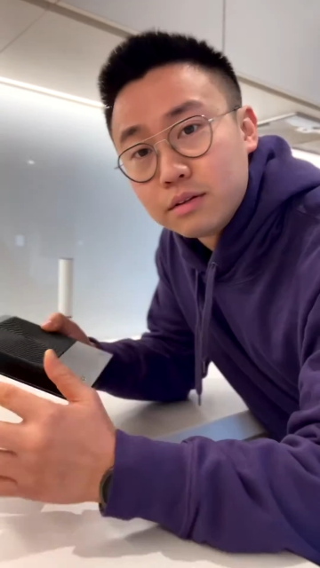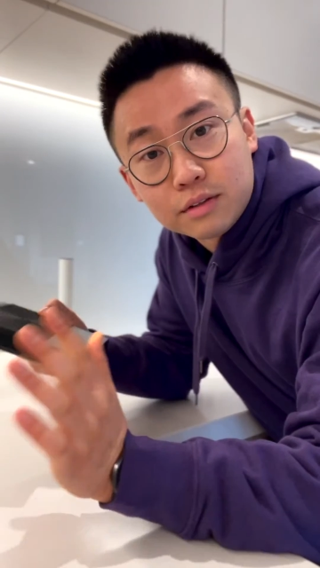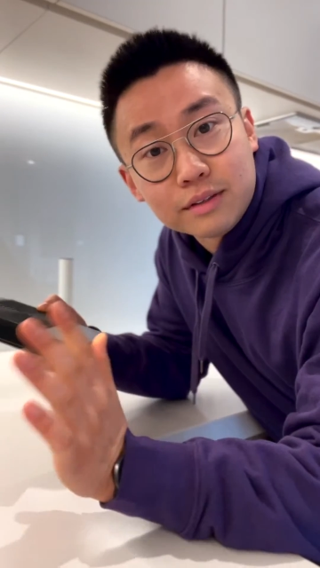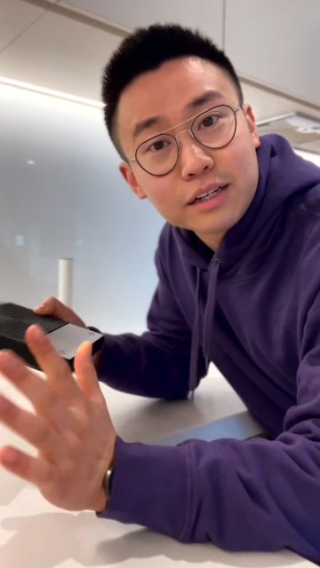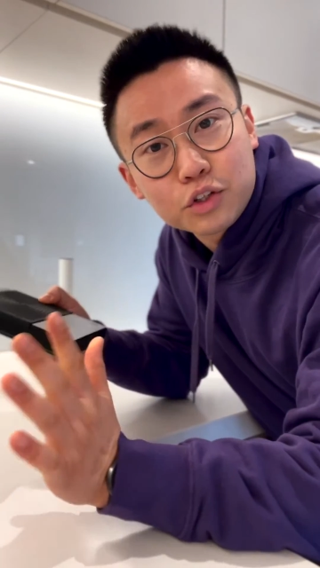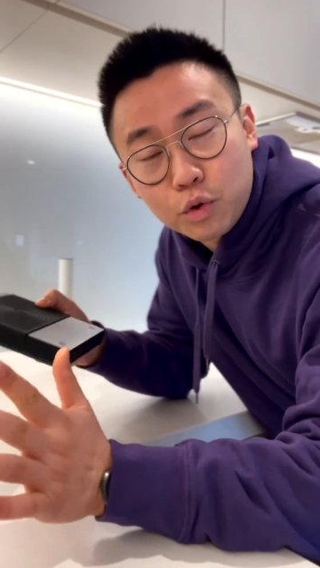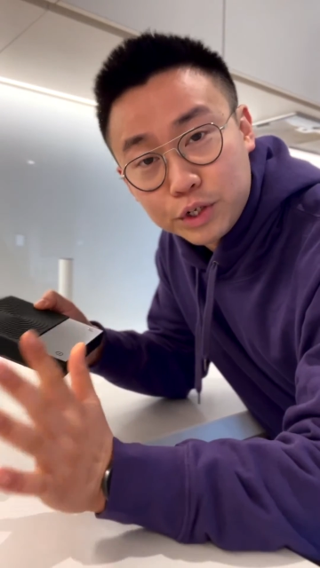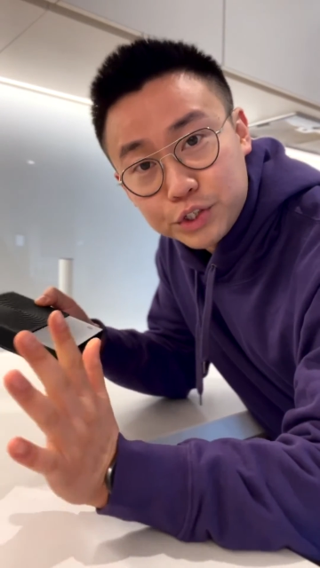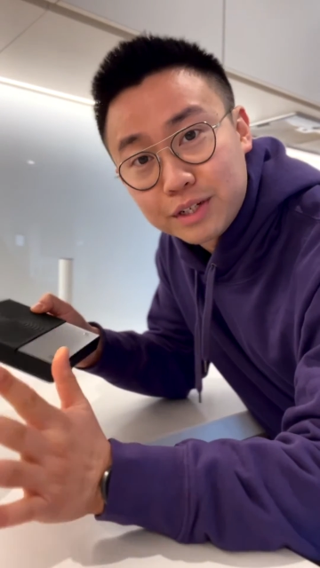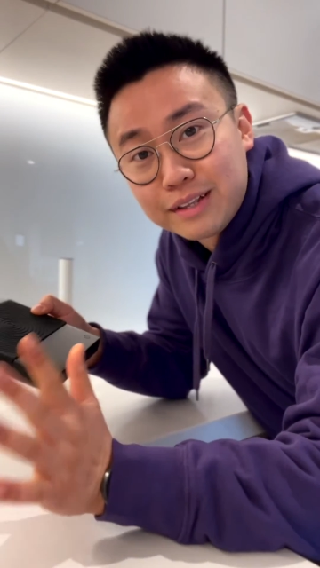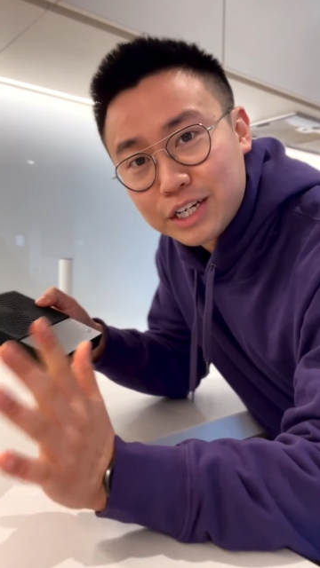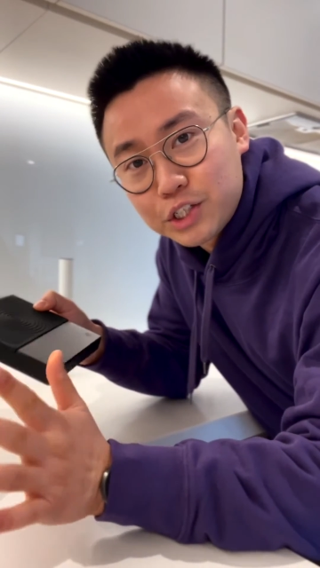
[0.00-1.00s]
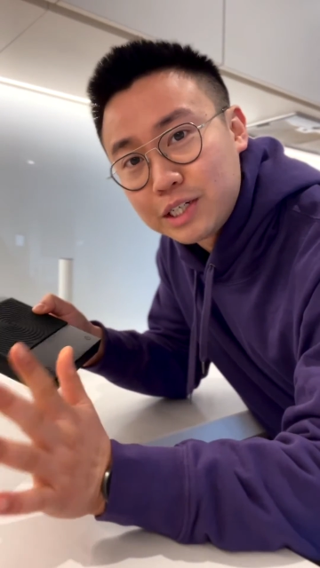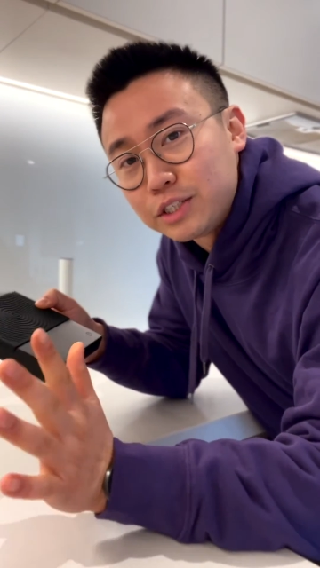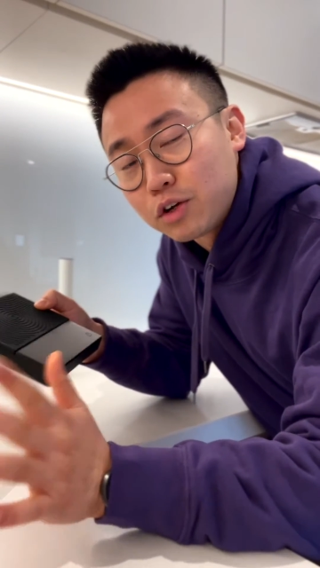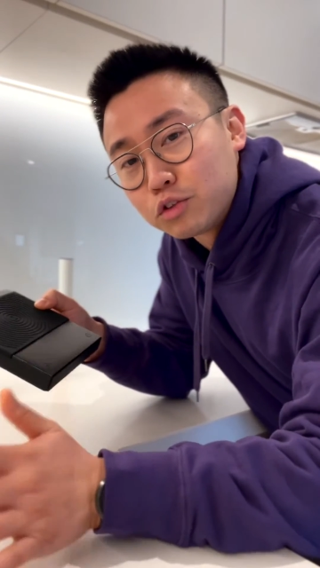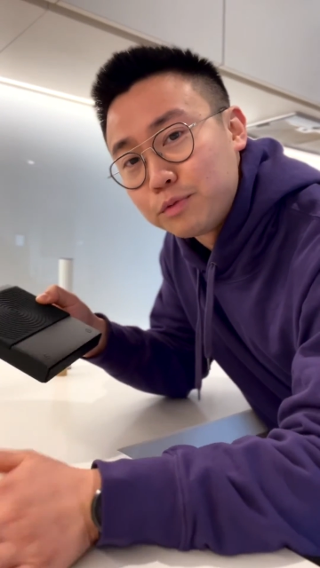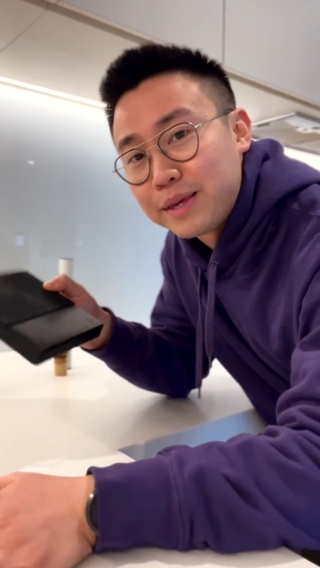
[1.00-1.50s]
The next question naturally
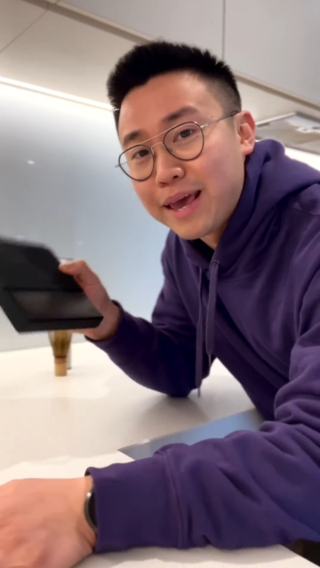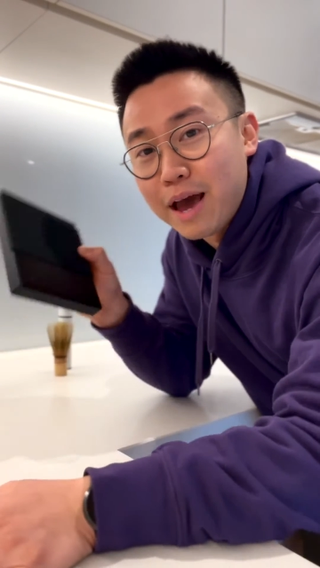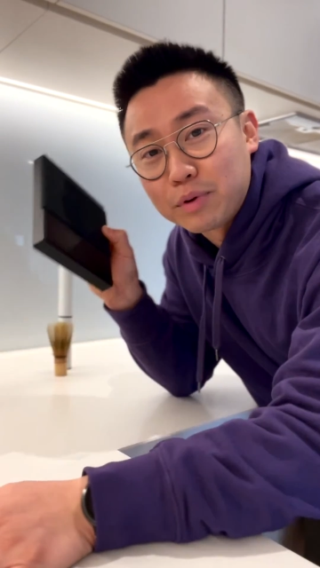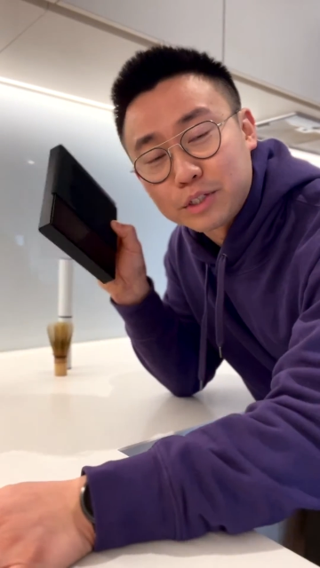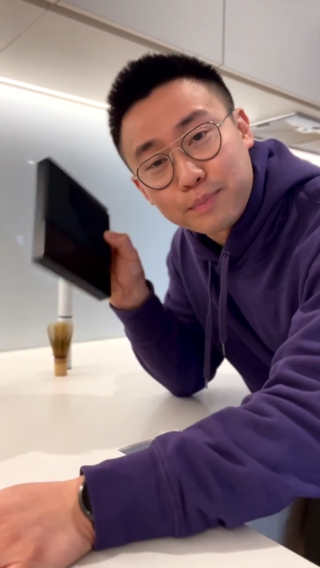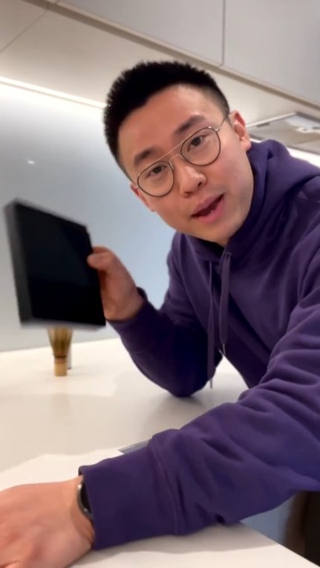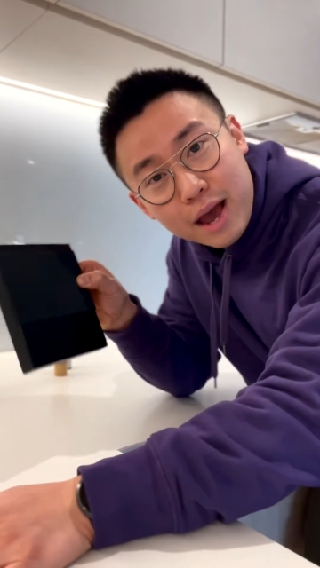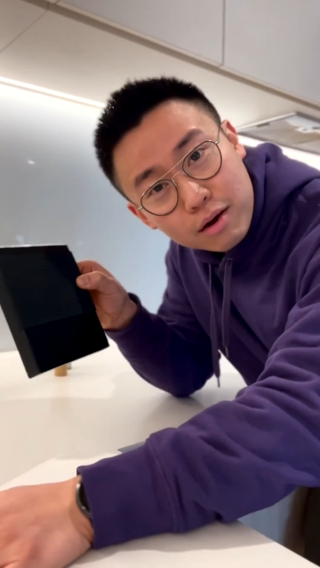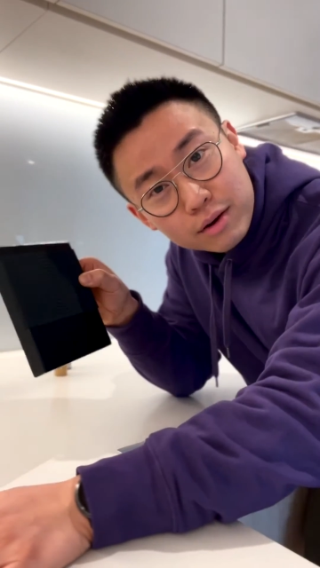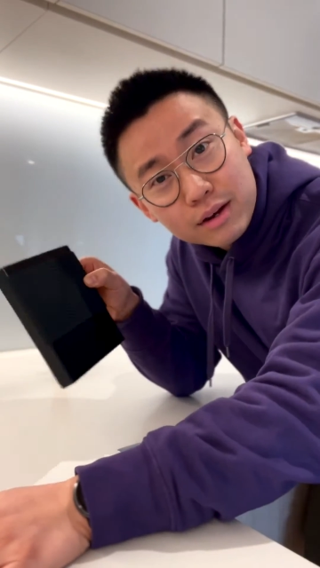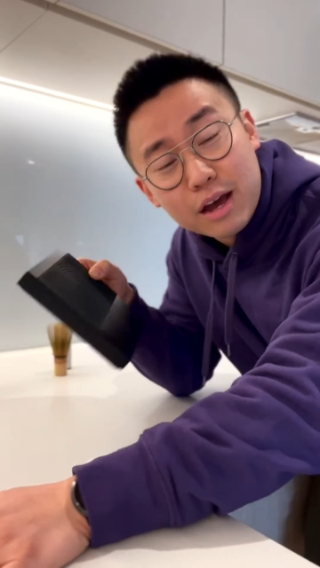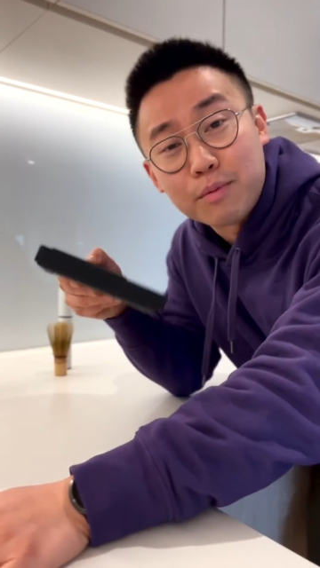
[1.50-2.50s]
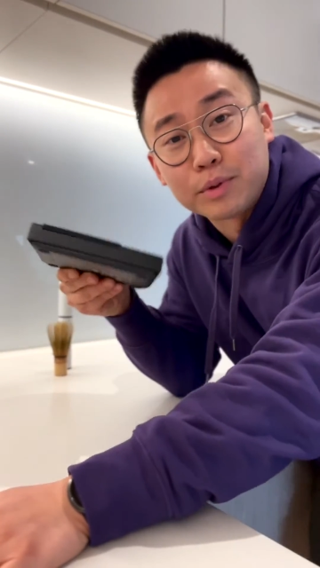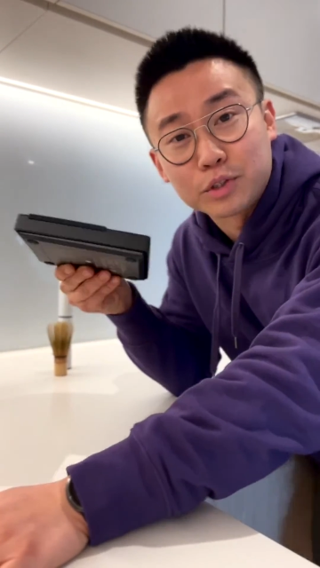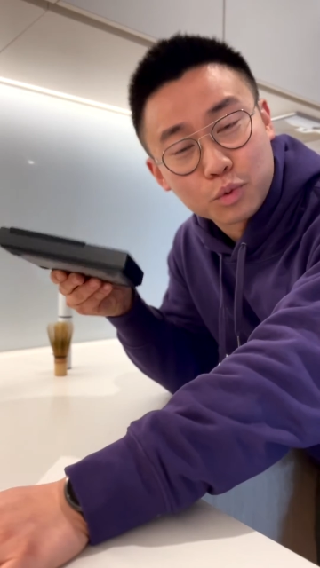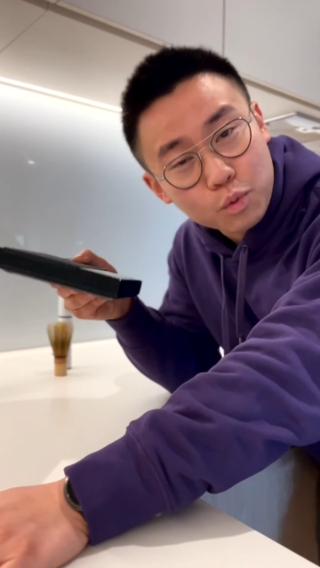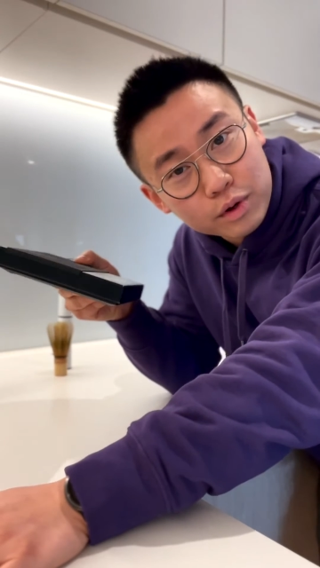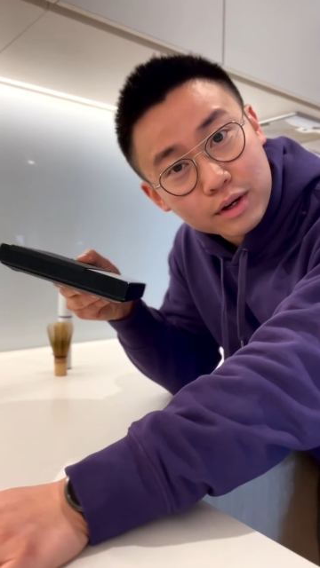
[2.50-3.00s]
is going to be how much powder, how
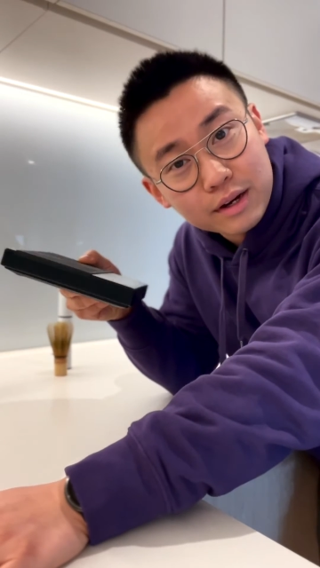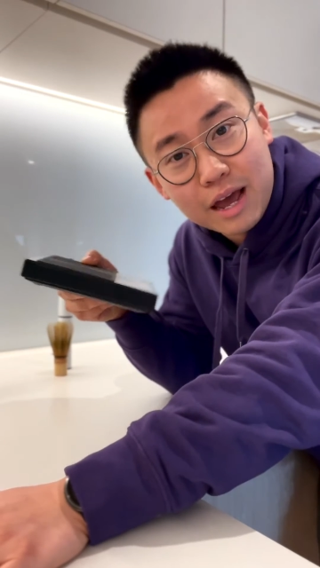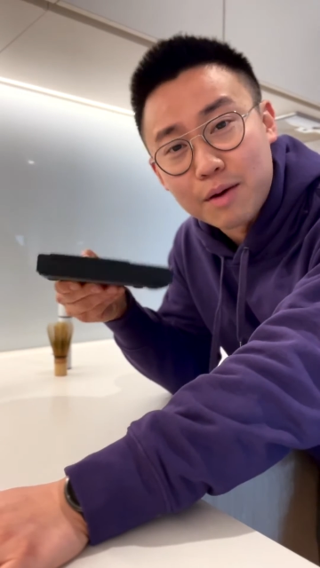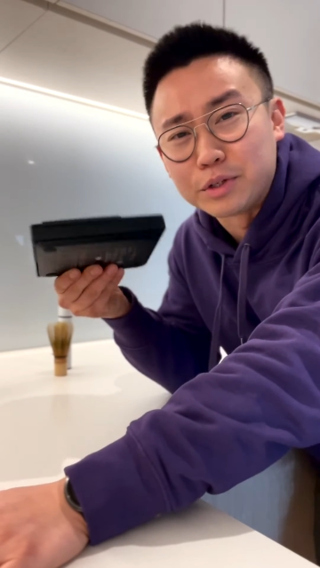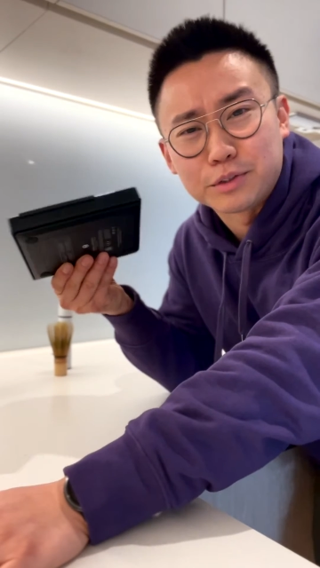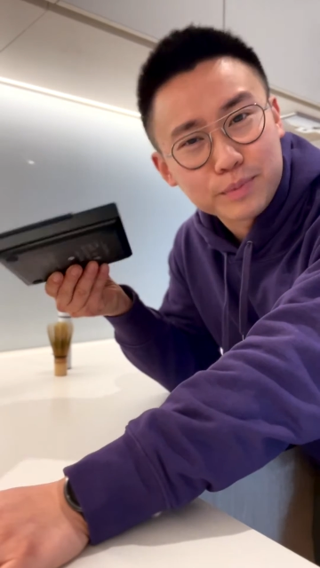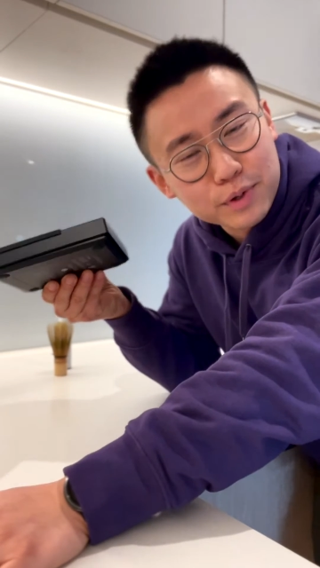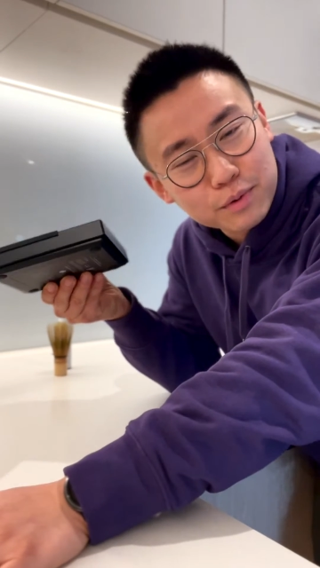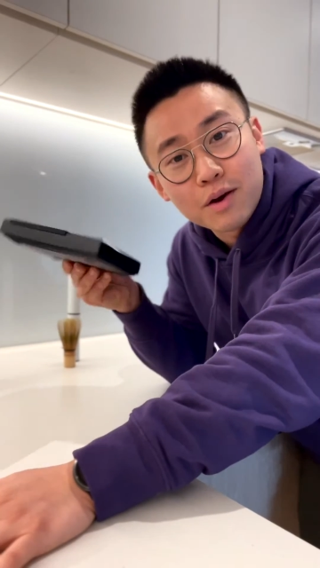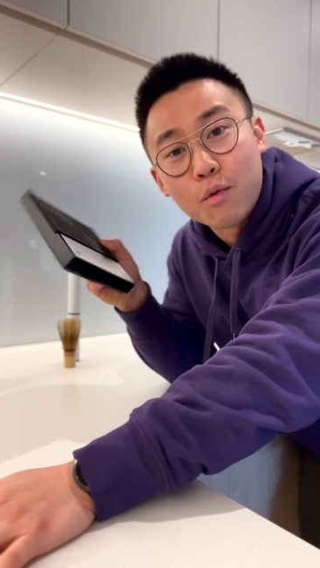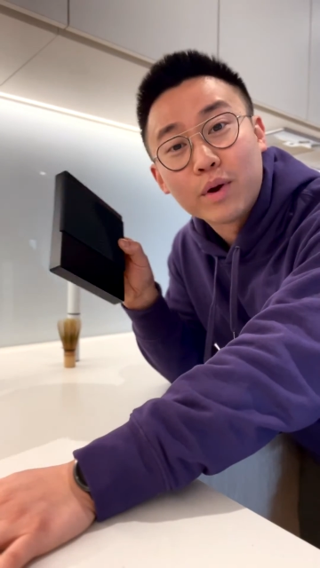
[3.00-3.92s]
much water, how much milk.